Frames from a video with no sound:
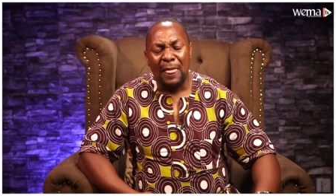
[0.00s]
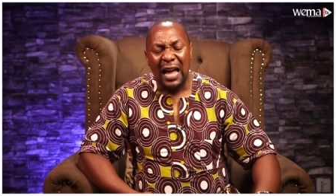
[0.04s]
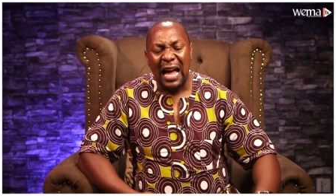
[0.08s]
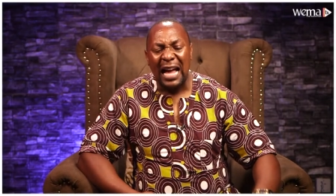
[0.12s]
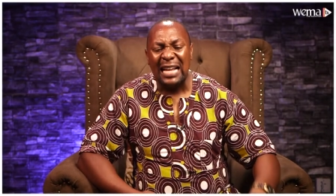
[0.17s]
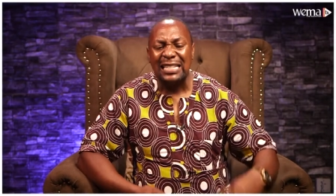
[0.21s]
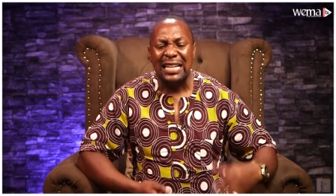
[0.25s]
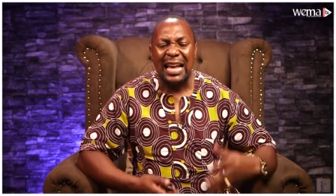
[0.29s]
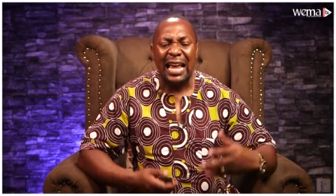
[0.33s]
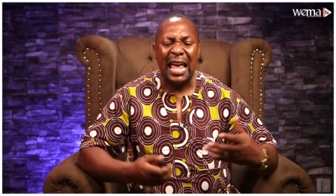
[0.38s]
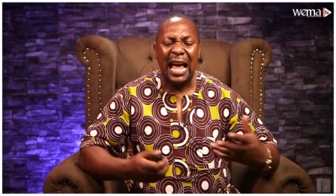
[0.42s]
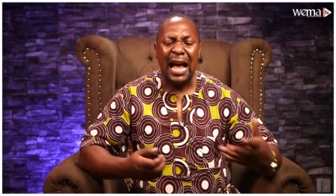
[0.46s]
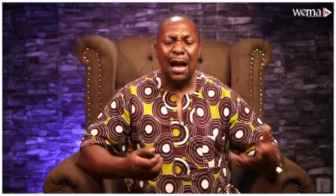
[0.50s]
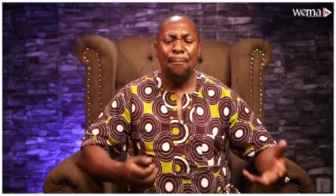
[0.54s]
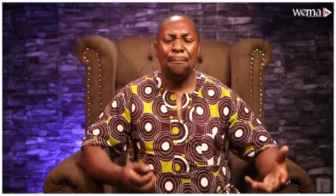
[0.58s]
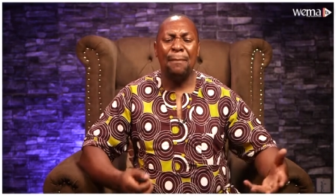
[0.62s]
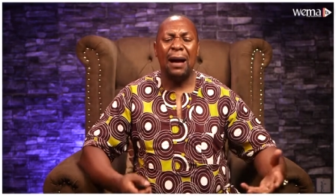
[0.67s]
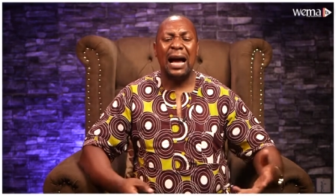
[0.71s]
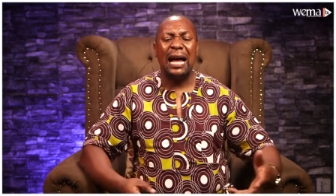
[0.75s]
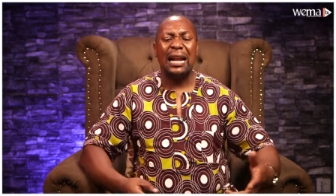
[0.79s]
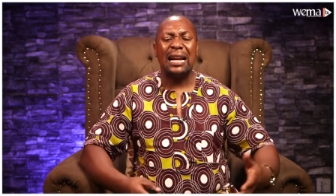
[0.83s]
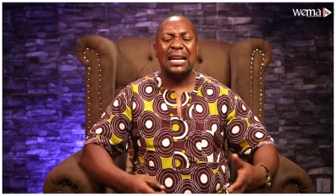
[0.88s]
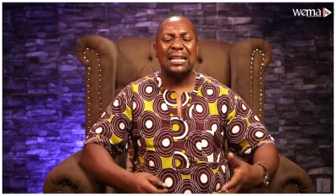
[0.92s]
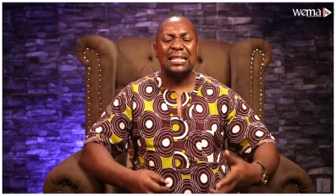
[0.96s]
As a young
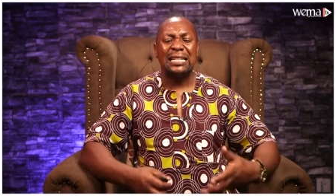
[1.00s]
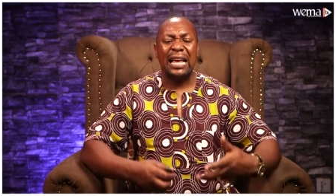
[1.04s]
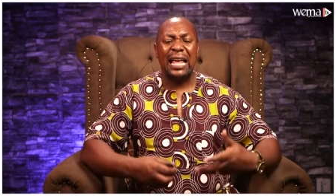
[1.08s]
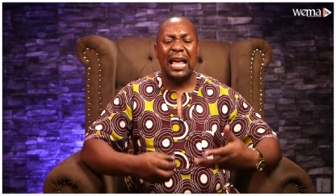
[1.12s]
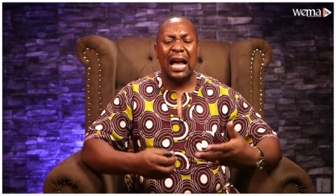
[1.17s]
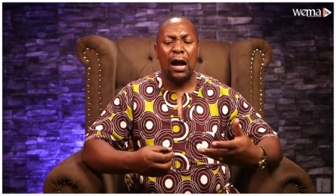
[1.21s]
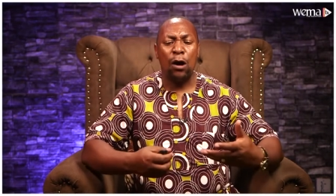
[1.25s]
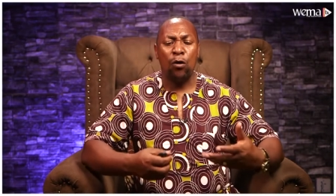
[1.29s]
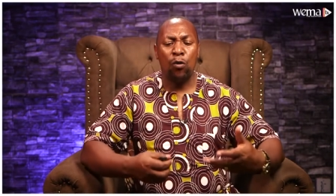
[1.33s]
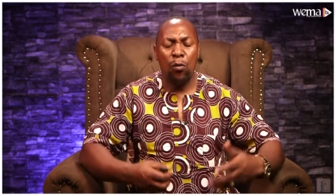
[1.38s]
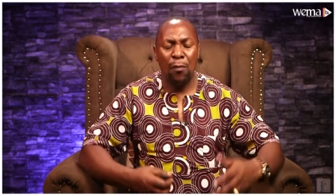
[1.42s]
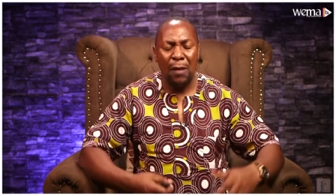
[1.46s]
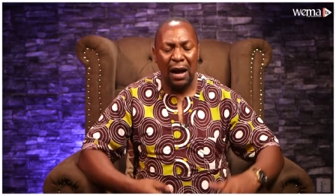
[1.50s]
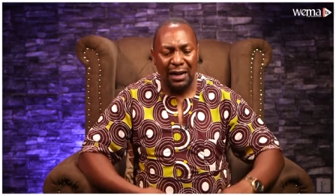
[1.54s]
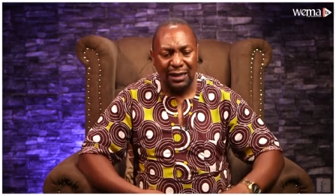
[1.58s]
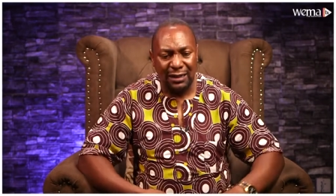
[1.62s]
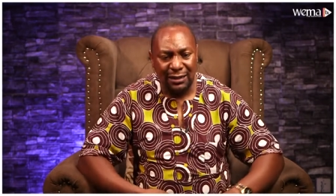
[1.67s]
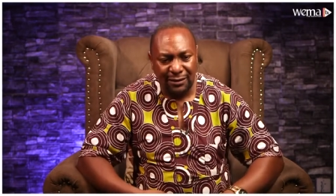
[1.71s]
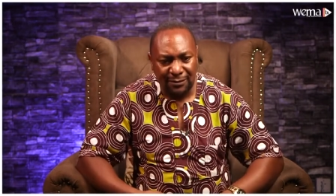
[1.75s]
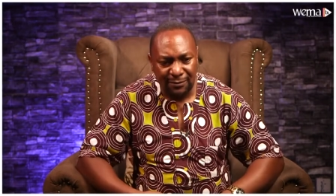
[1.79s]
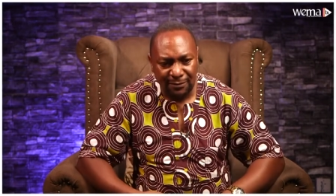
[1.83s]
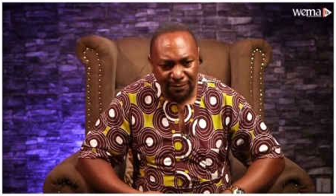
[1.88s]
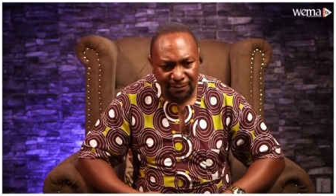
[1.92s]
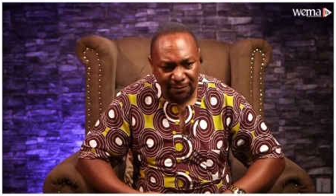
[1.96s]
man, as a young woman,